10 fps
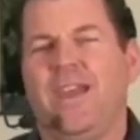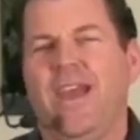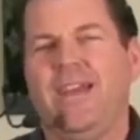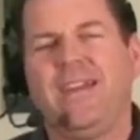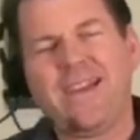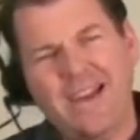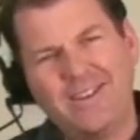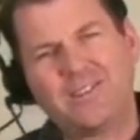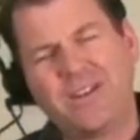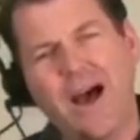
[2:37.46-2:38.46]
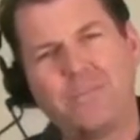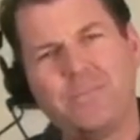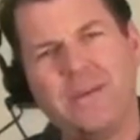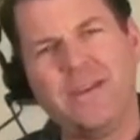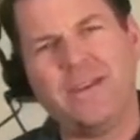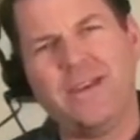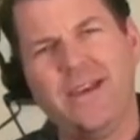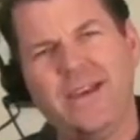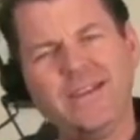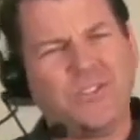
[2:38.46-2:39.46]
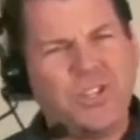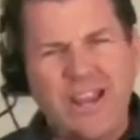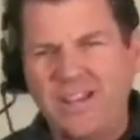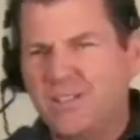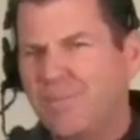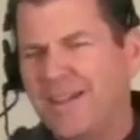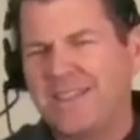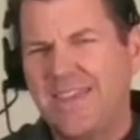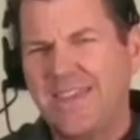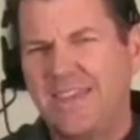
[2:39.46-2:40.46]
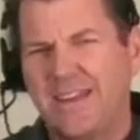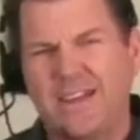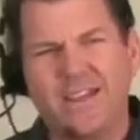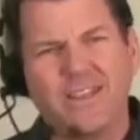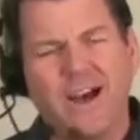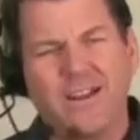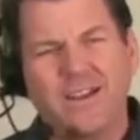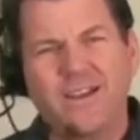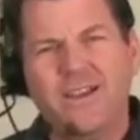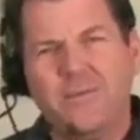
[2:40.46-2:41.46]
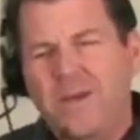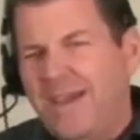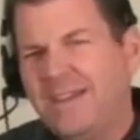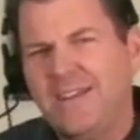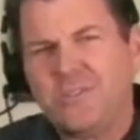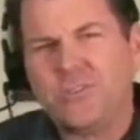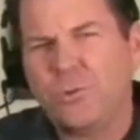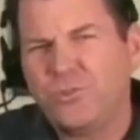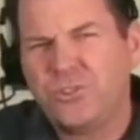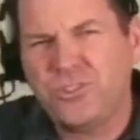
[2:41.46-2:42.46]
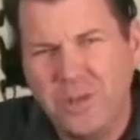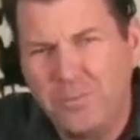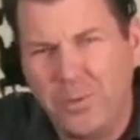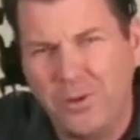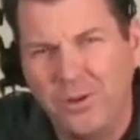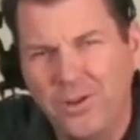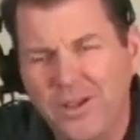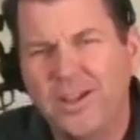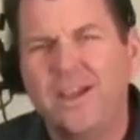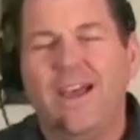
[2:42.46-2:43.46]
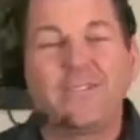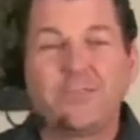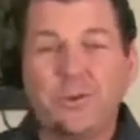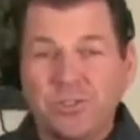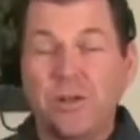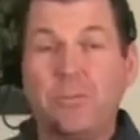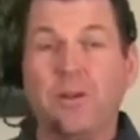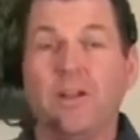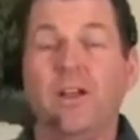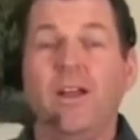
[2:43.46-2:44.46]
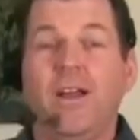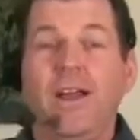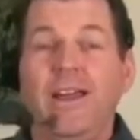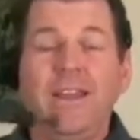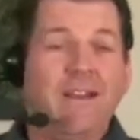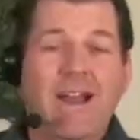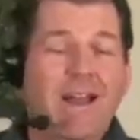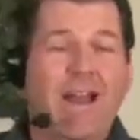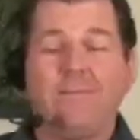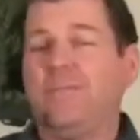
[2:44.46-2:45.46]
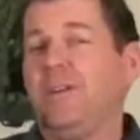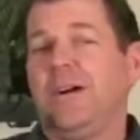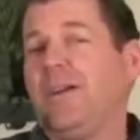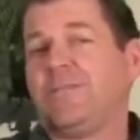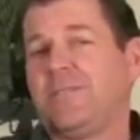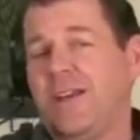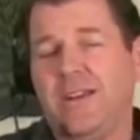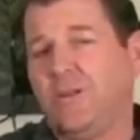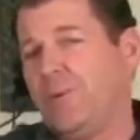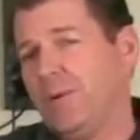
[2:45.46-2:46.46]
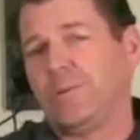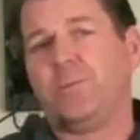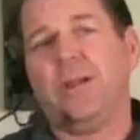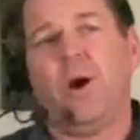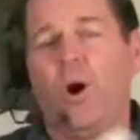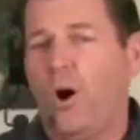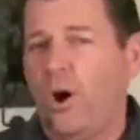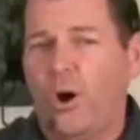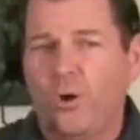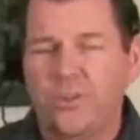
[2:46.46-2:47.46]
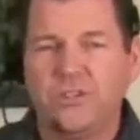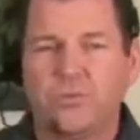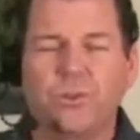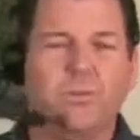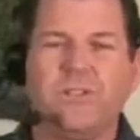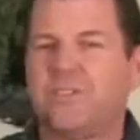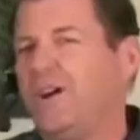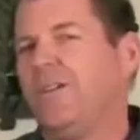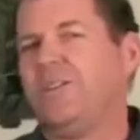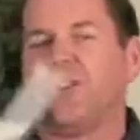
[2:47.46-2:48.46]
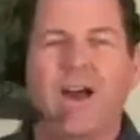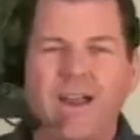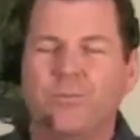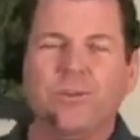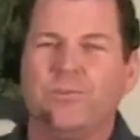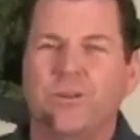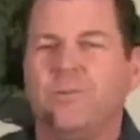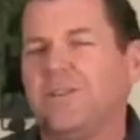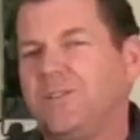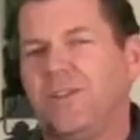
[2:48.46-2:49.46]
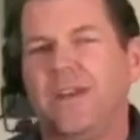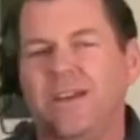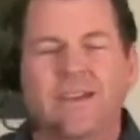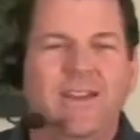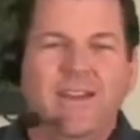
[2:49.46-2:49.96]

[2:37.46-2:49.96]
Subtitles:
And that kind of stopped me, and it changed my thinking, and I thought, man, that's so simple. It's so simple. Here I've studied to be able to play all these rudiments and all these hybrid rudiments, and I